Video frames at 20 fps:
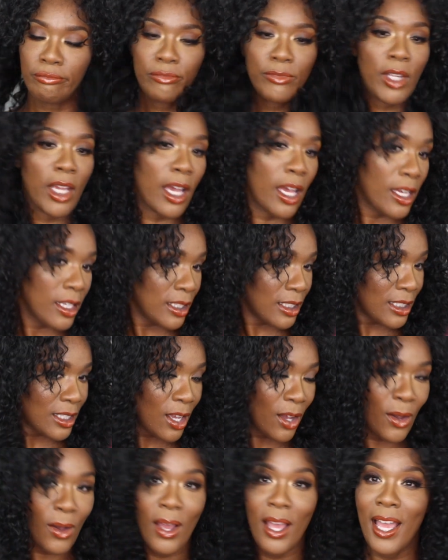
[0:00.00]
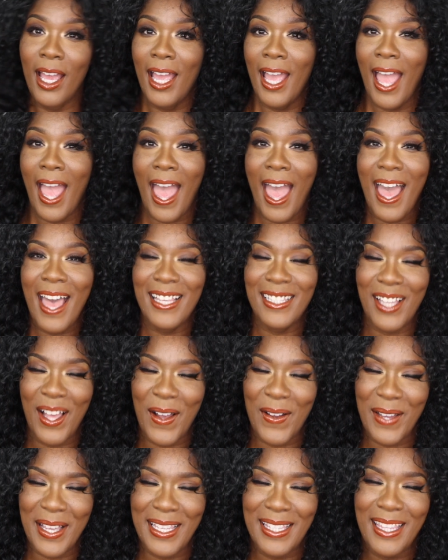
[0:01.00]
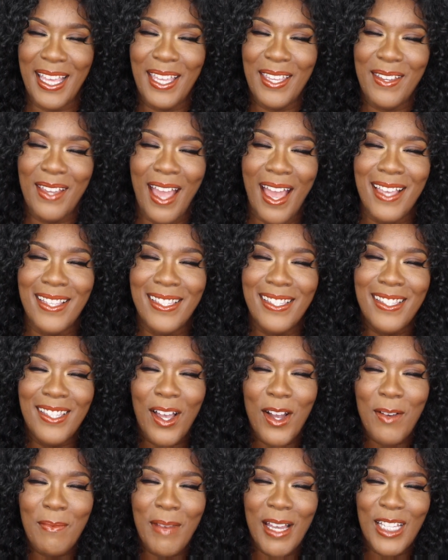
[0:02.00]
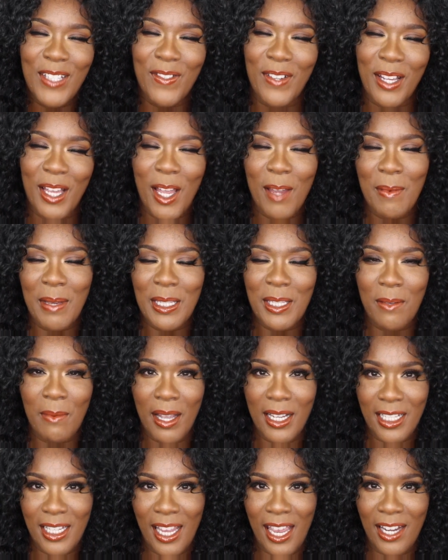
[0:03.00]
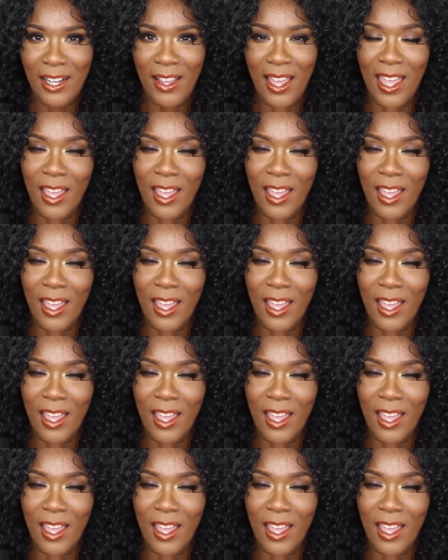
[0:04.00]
Yeah, so as always, thank you guys so much for coming to my channel.